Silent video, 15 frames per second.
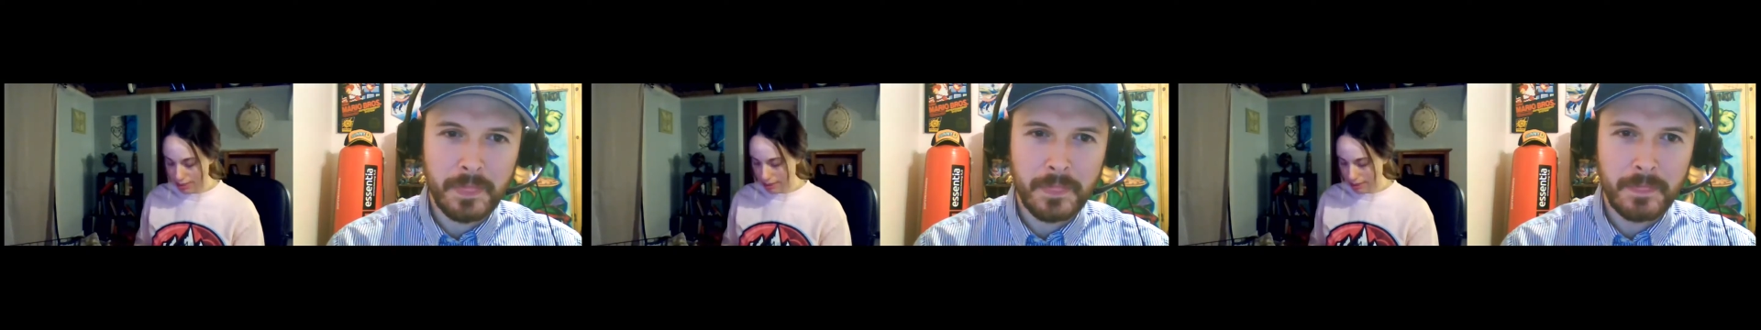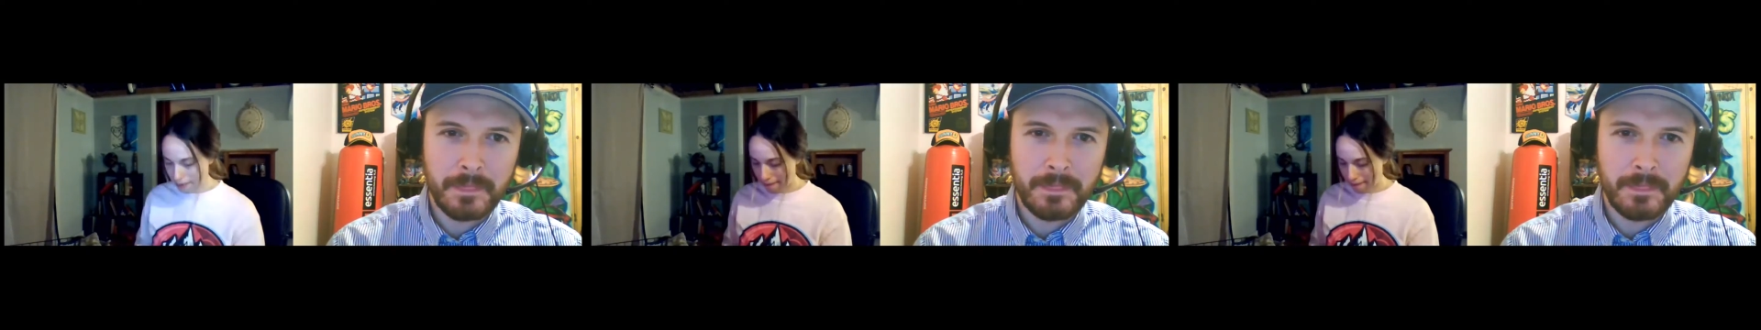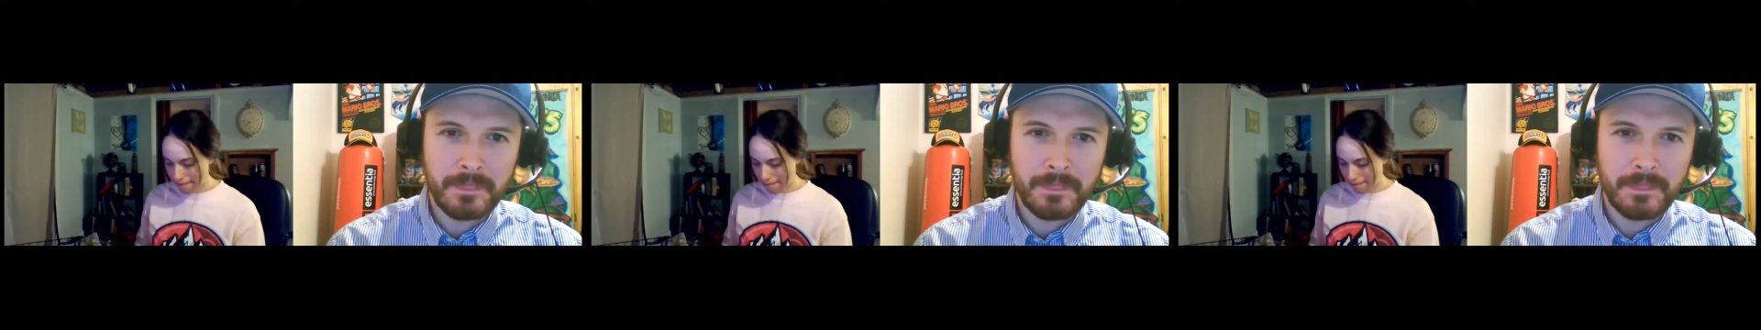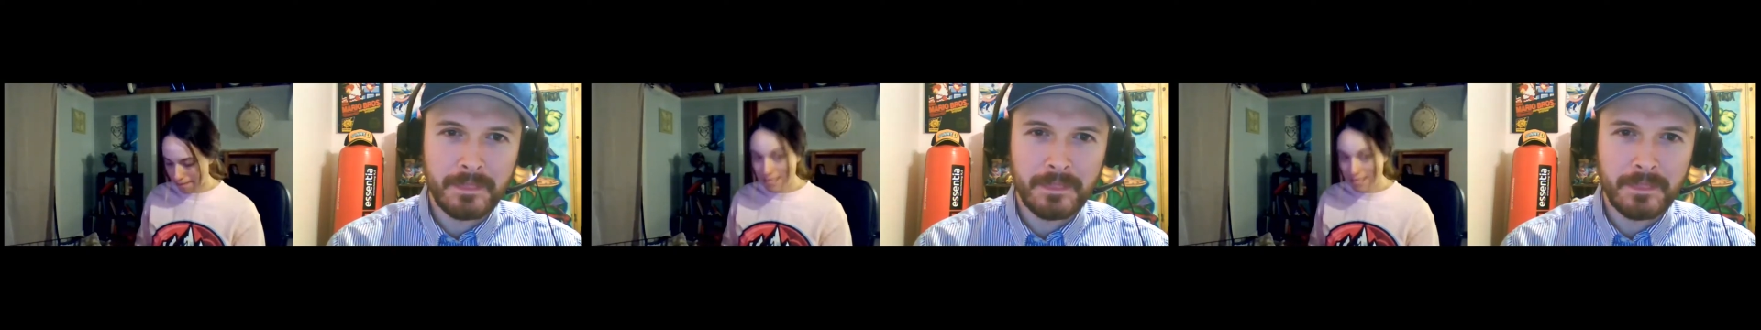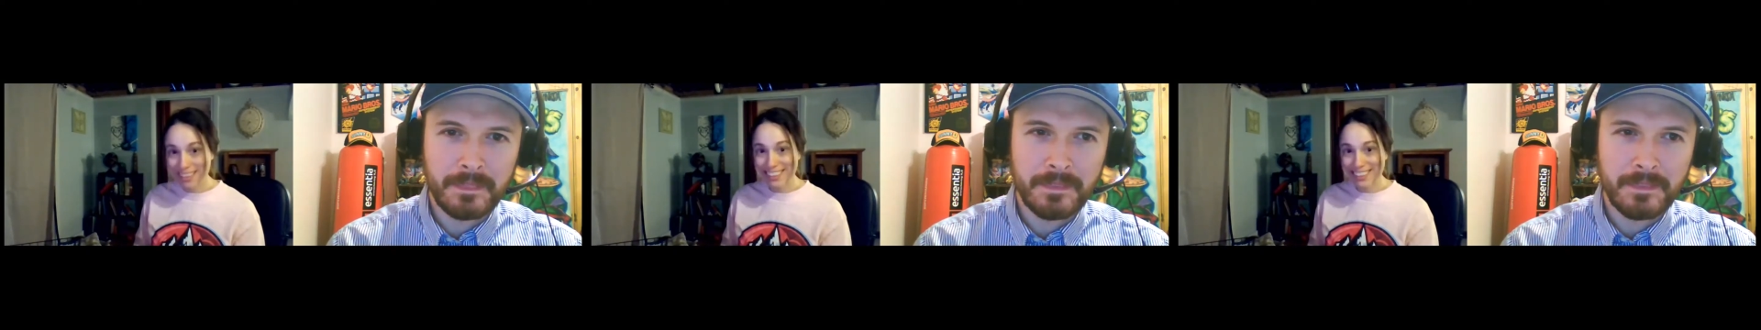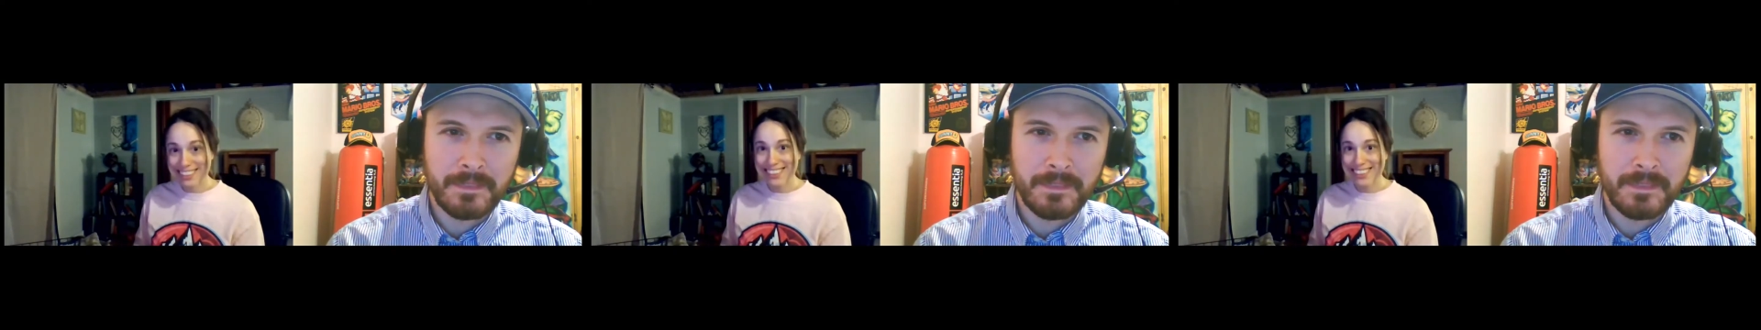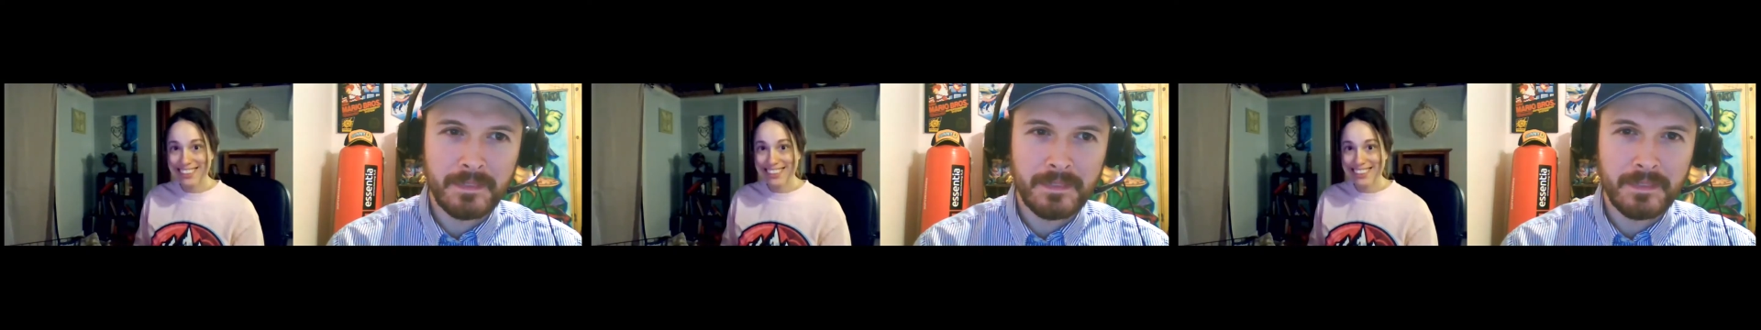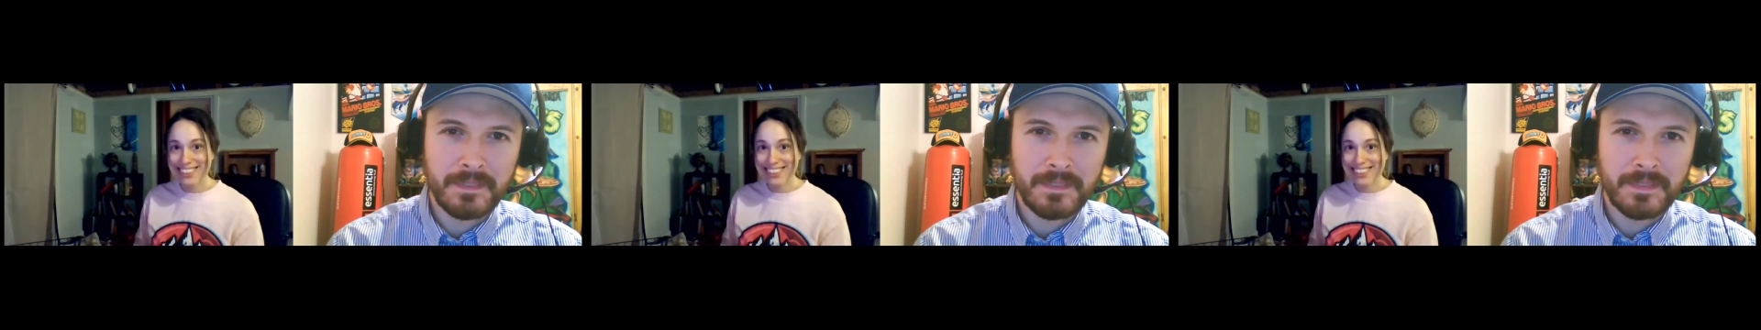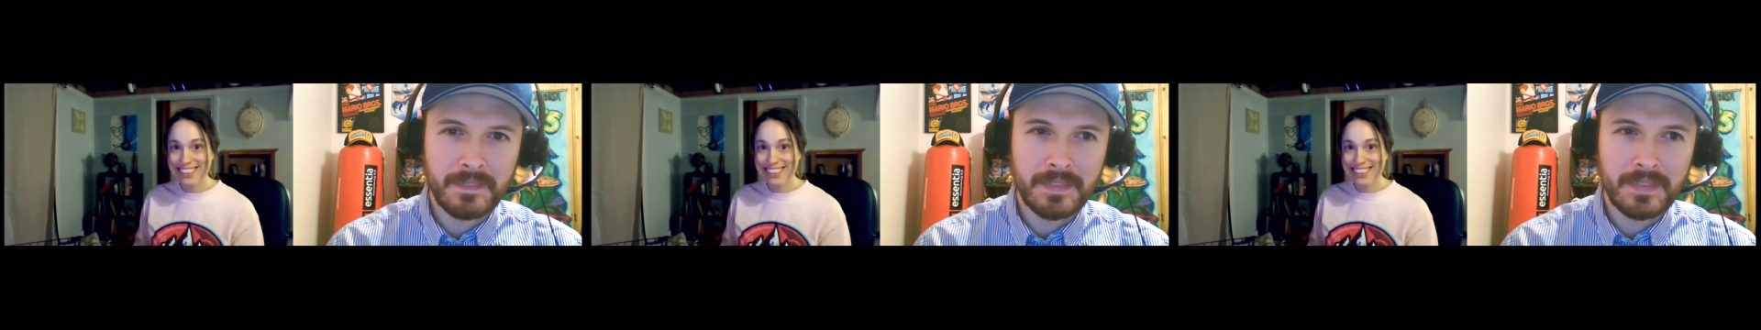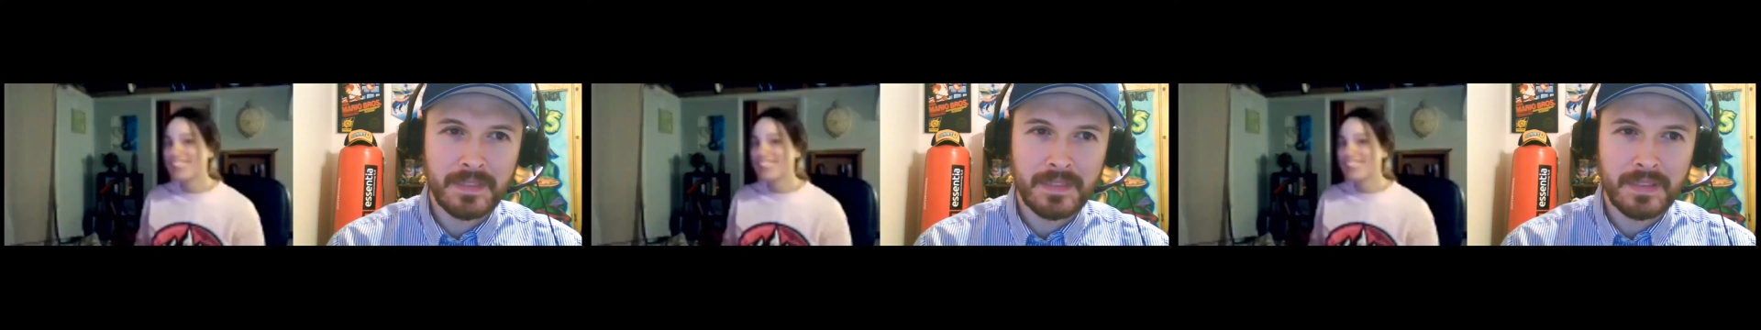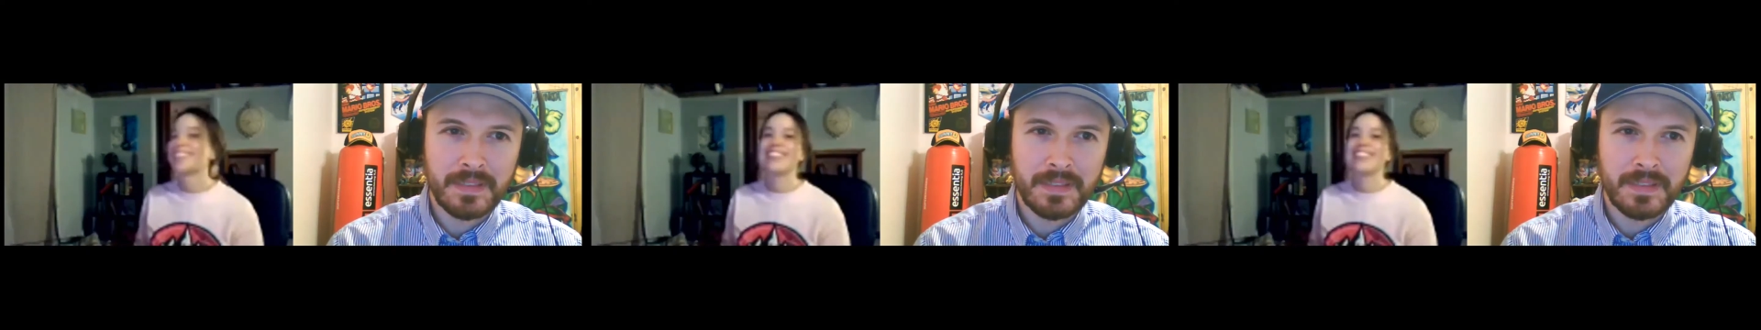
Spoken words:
(silence)